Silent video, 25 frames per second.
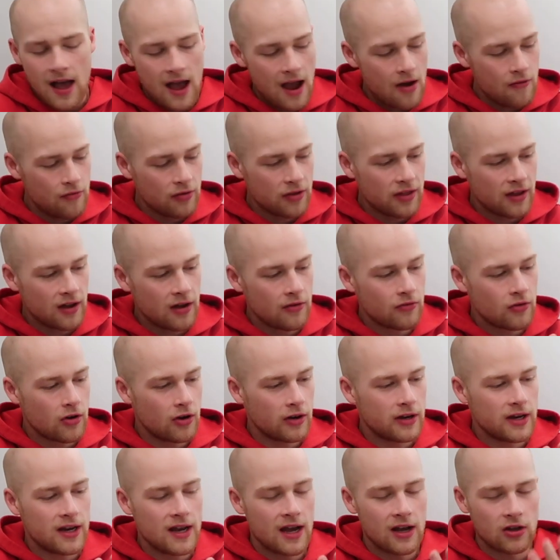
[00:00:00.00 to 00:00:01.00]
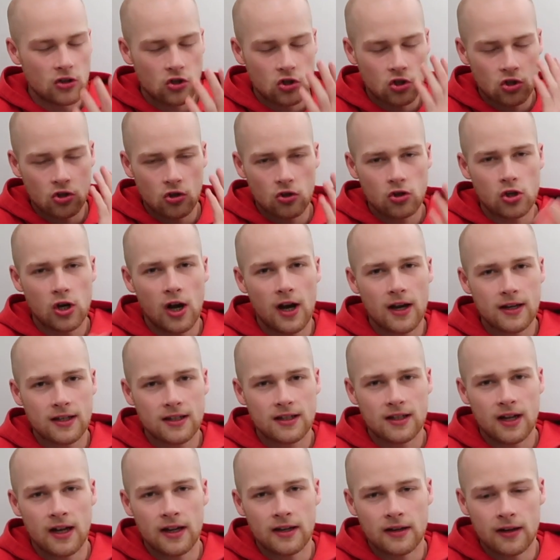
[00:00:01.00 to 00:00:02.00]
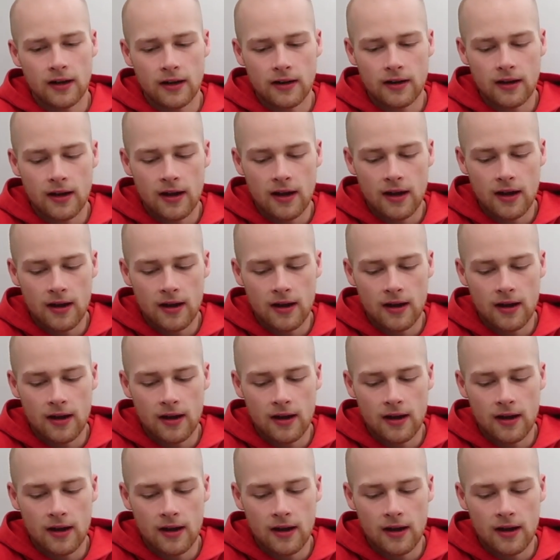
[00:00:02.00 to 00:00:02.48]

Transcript: Everything I've got here is such high standard.